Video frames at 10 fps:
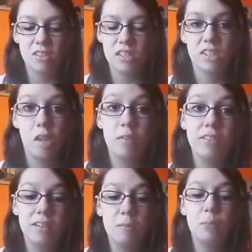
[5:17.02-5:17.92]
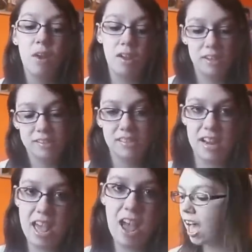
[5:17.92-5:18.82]
So it's all the lip products
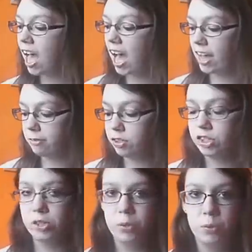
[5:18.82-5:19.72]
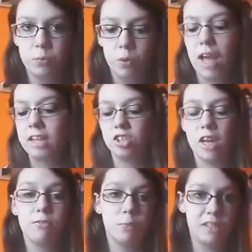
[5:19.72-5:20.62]
that I have. I have two, well, actually
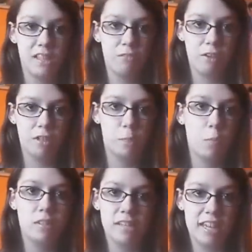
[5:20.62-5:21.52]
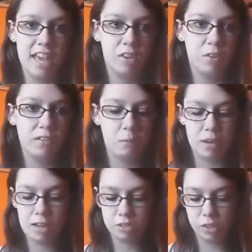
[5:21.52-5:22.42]
I have three scent favorites, but one's a candle that I'm going
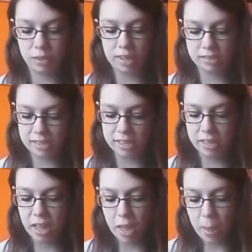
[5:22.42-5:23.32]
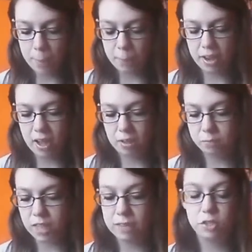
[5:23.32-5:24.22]
to have to go get in a second. But
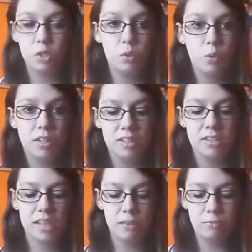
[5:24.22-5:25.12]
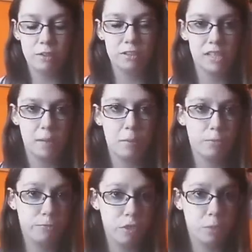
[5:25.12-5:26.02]
I have two scent favorites, like
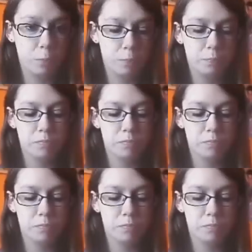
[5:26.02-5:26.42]
perfume